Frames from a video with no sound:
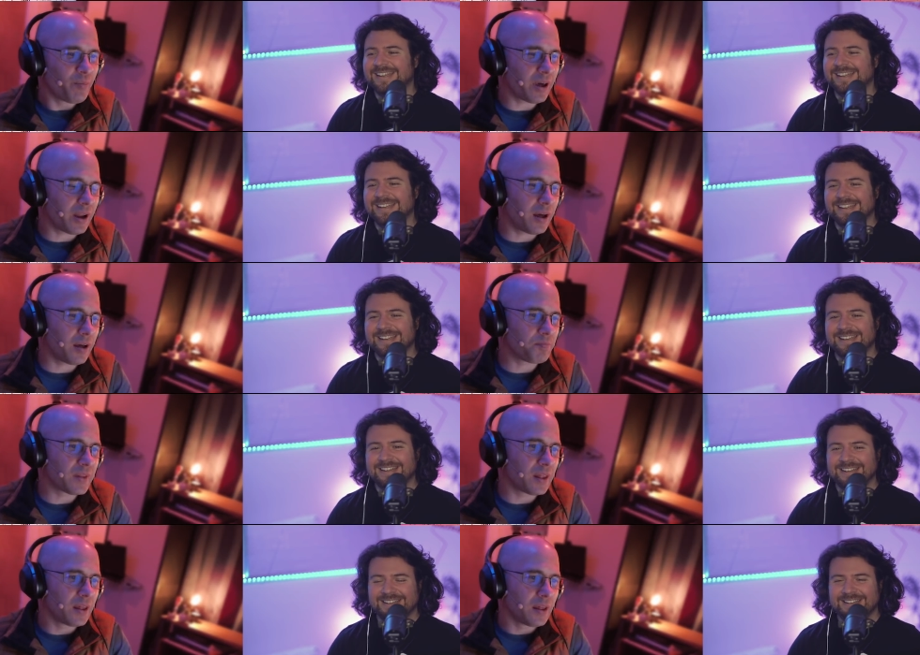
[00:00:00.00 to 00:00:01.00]
Speaker 1: but um
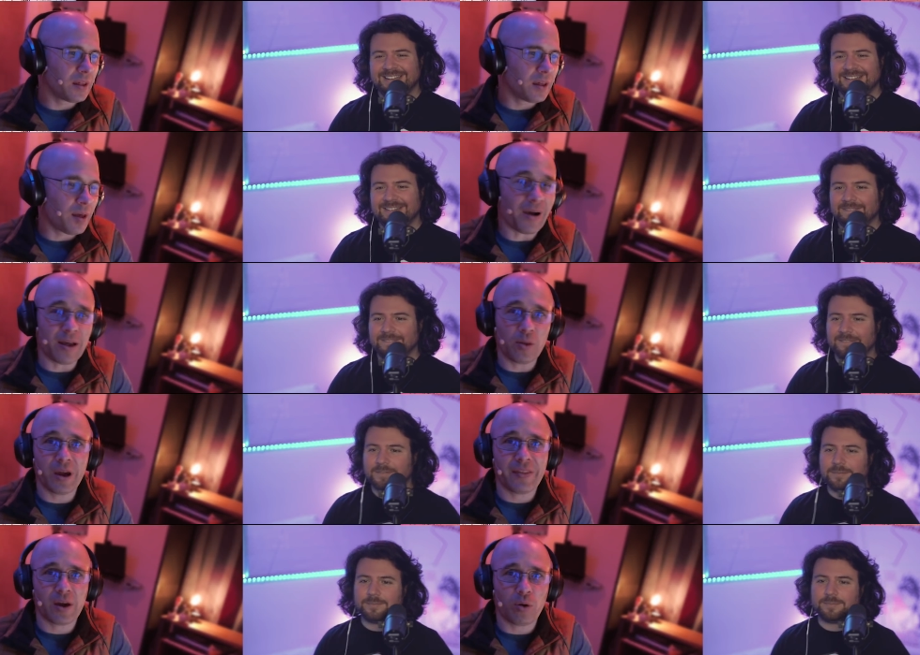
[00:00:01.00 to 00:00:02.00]
and by the
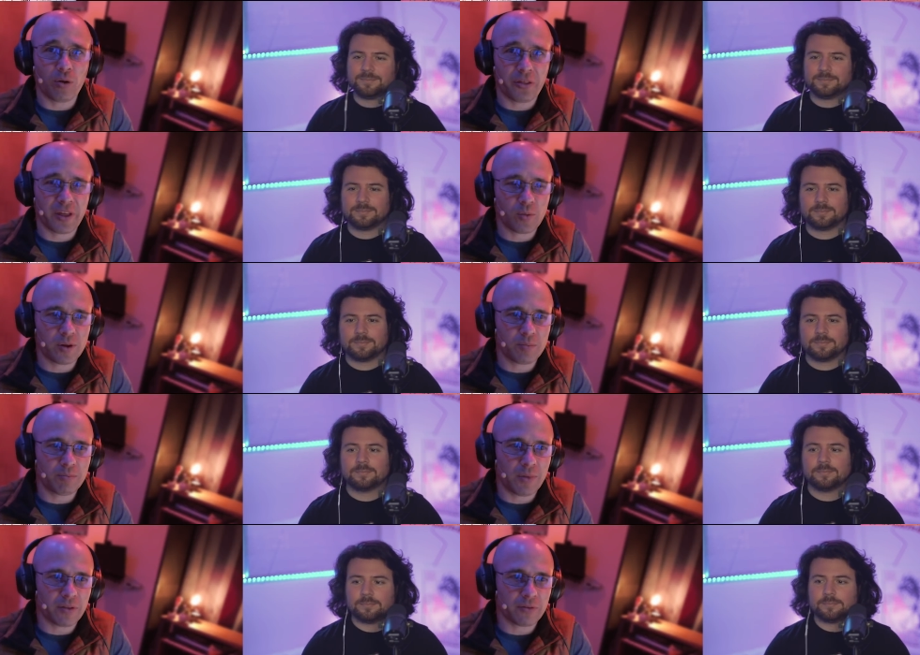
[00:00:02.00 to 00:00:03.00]
way, that whole thing when
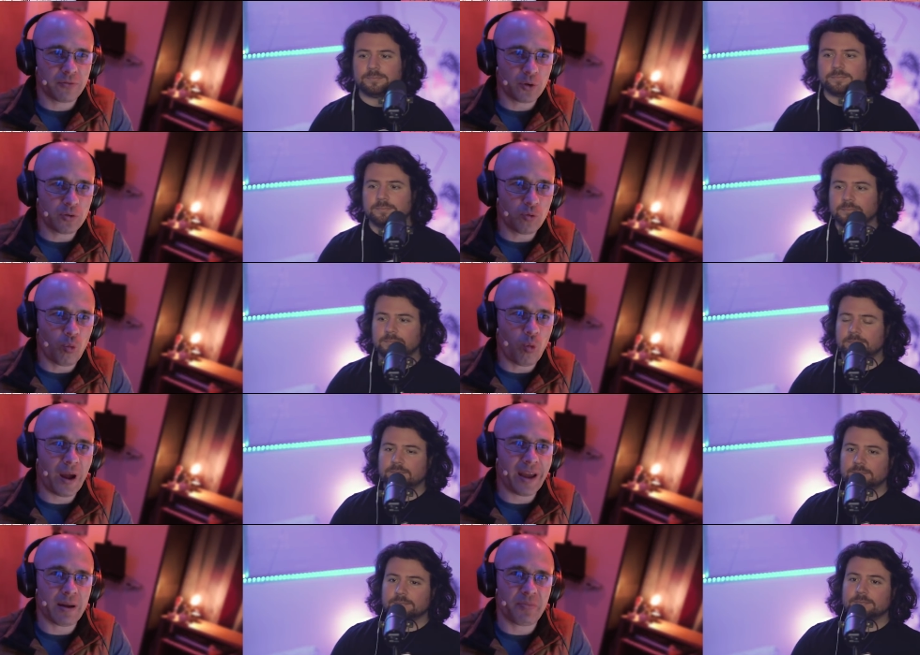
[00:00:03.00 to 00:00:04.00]
Mother flew
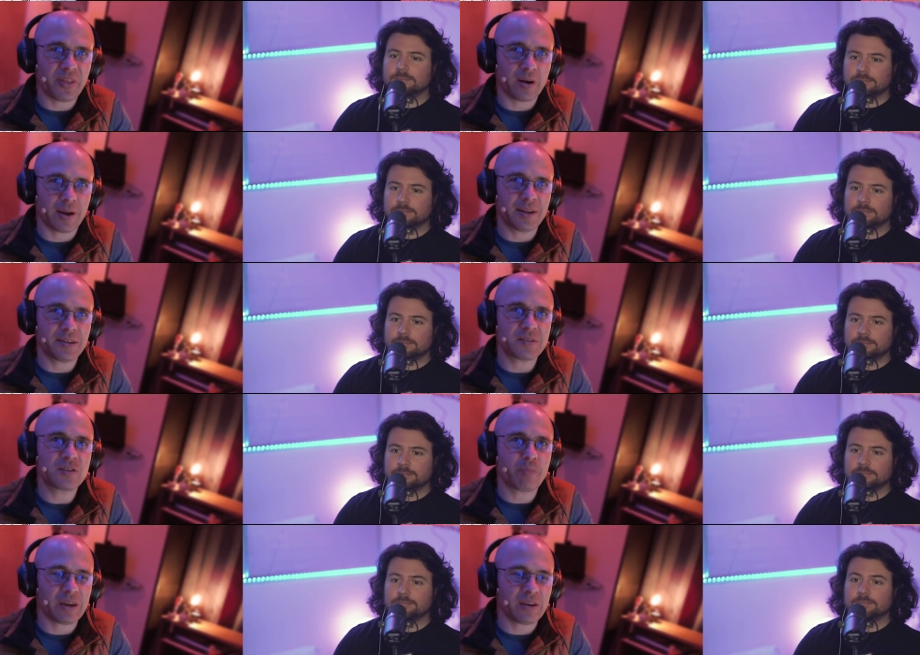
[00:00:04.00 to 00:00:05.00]
way up there into
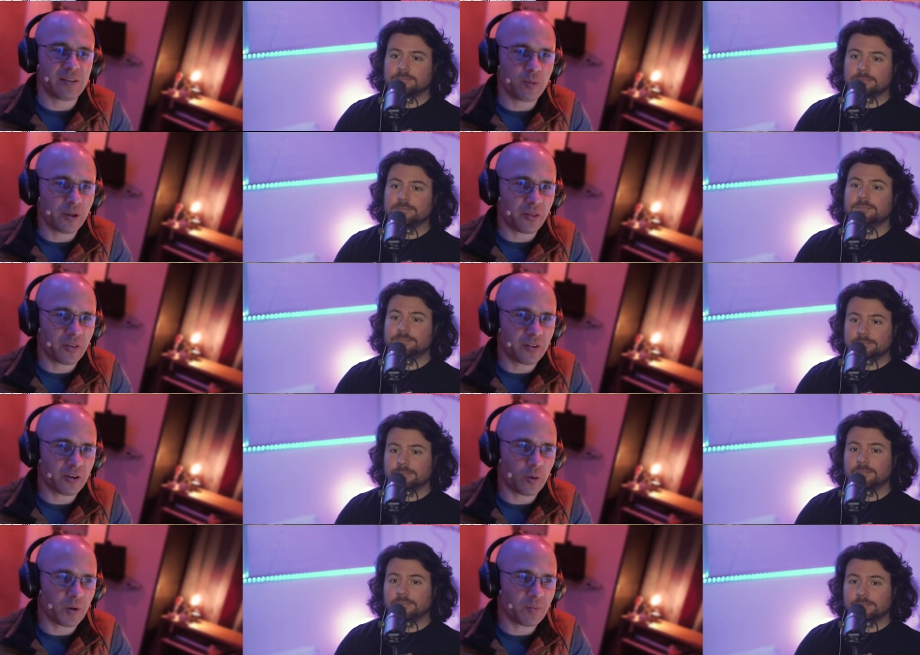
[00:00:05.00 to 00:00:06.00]
space mm. with the
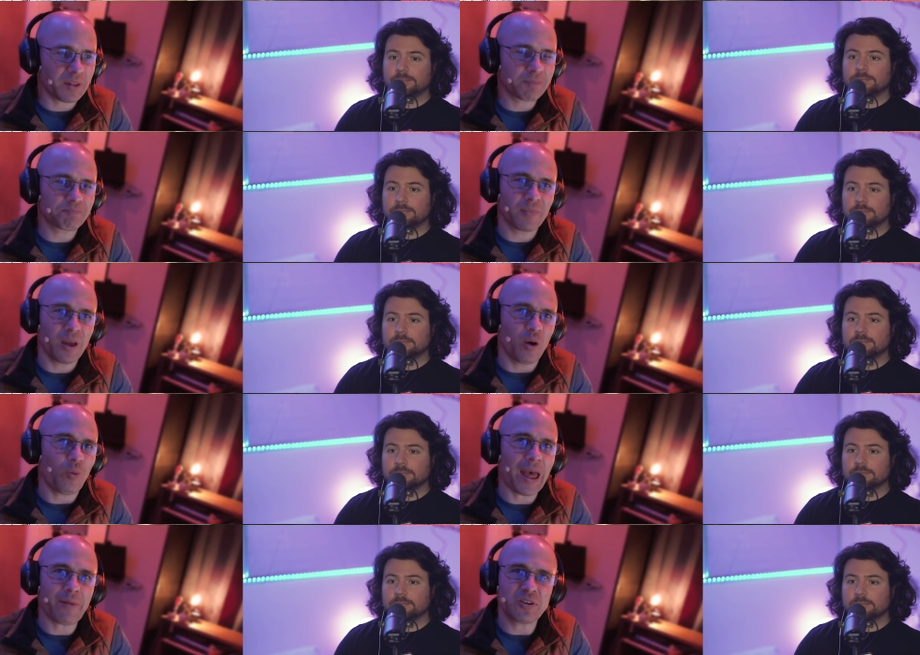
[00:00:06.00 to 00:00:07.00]
serpent, I'm like,
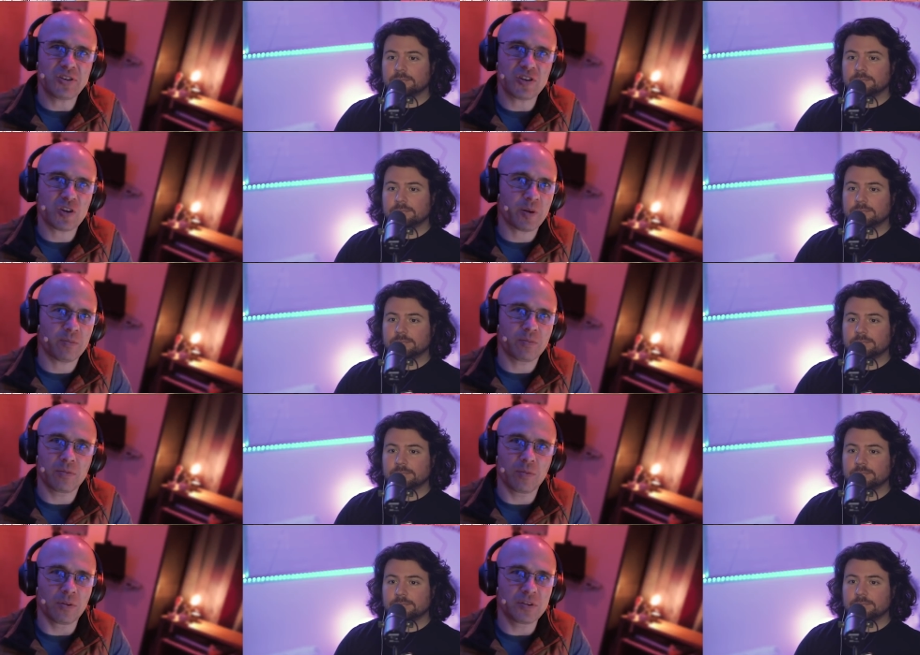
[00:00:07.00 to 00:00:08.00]
why haven't you just been
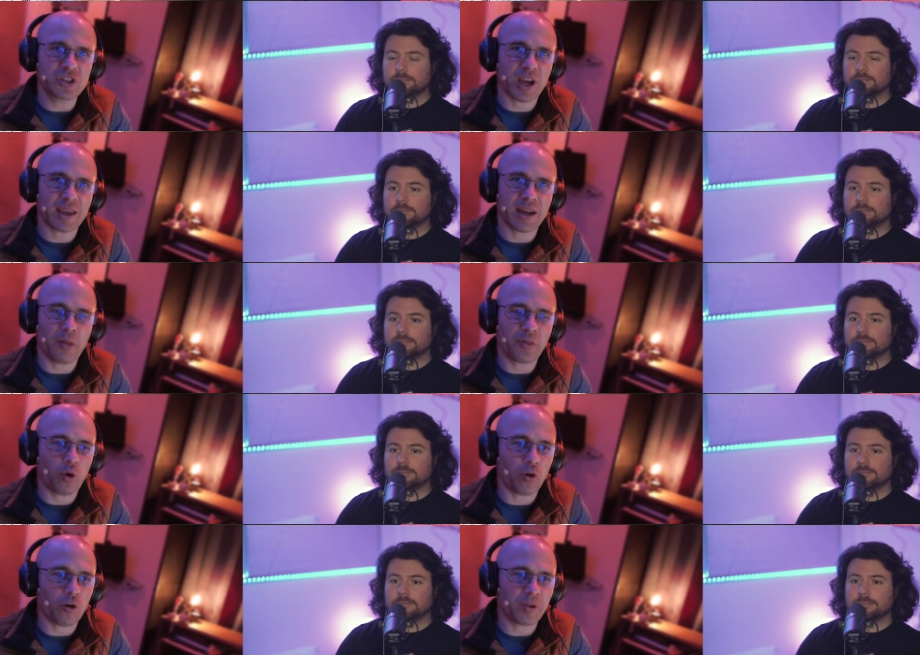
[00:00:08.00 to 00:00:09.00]
checking out the
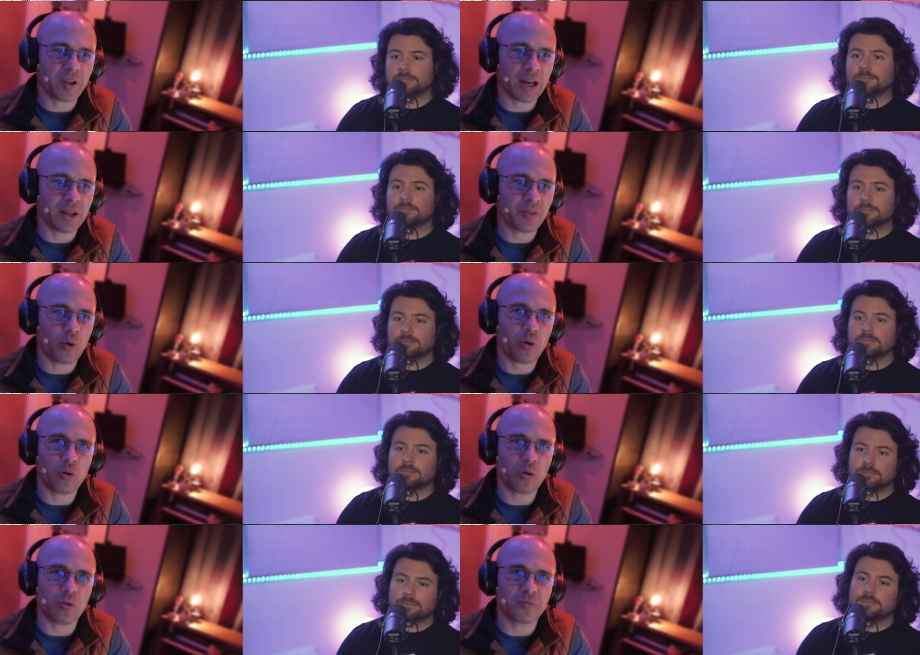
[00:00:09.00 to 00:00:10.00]
whole planet, the
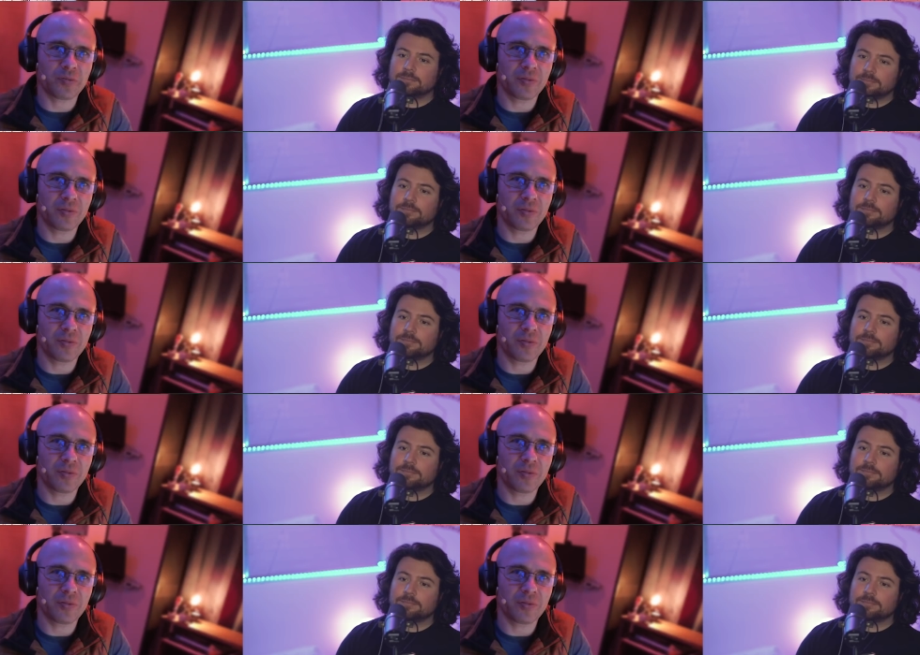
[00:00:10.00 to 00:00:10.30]
whole